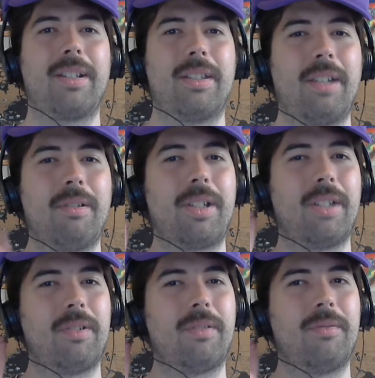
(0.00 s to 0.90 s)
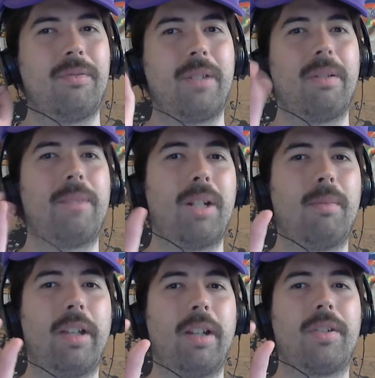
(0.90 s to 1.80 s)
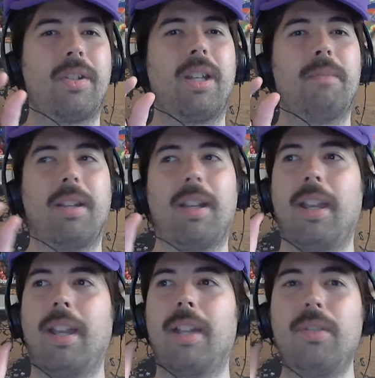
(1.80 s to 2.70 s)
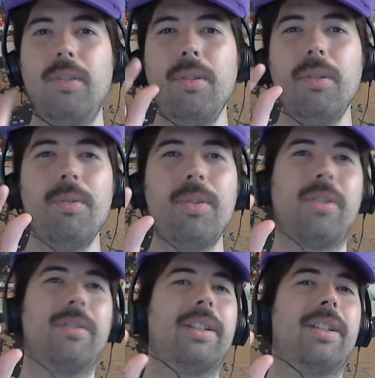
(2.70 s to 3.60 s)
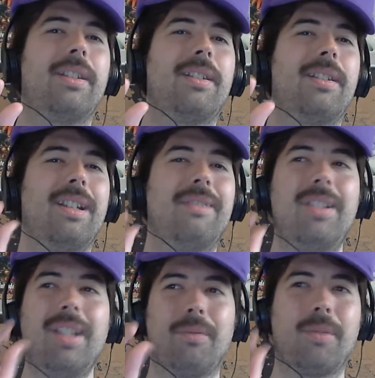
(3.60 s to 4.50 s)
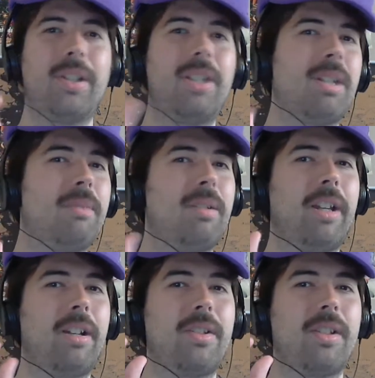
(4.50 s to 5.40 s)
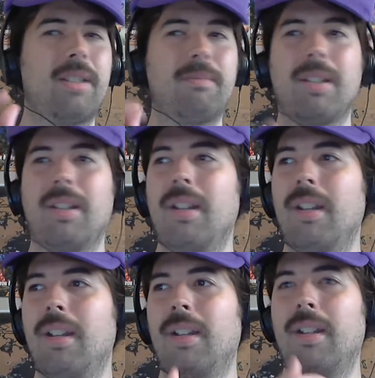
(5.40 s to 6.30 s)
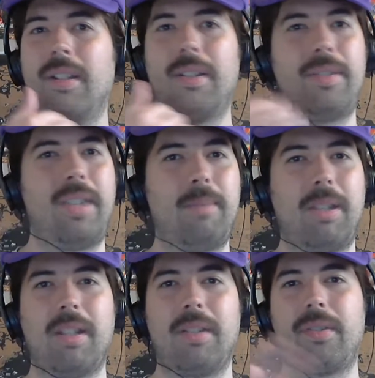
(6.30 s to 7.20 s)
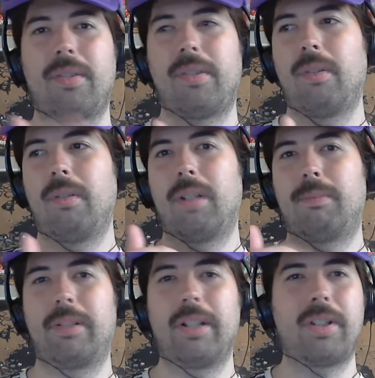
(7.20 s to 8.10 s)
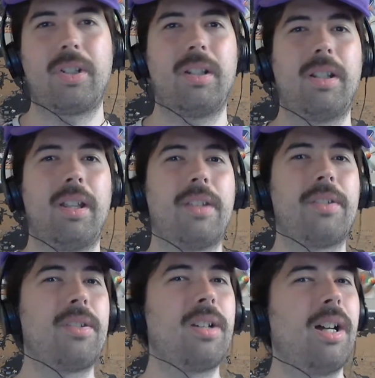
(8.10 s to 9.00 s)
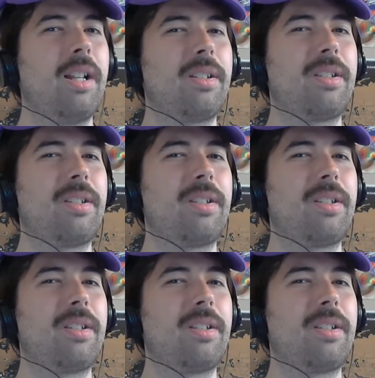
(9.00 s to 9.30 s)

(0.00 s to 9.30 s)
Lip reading: They were given very minimal airtime, and usually, if you get really minimal airtime, CBS or production is not.